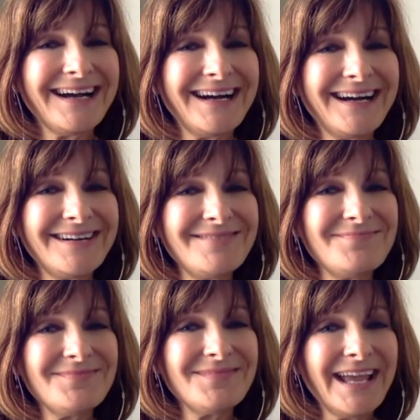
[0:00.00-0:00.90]

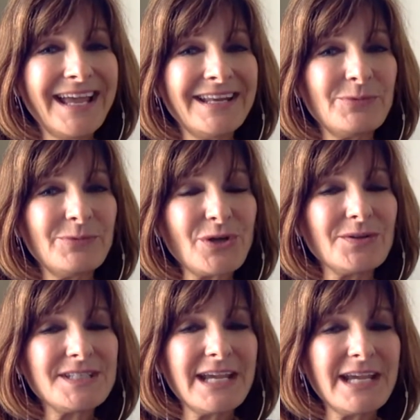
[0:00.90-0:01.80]
and it was
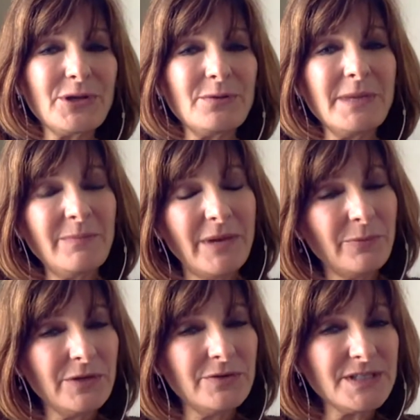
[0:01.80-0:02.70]
called "Say What You Mean
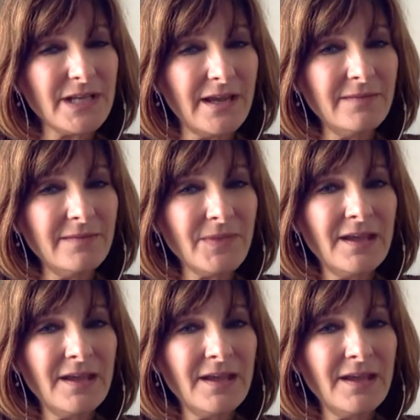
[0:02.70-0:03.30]
What You Say,"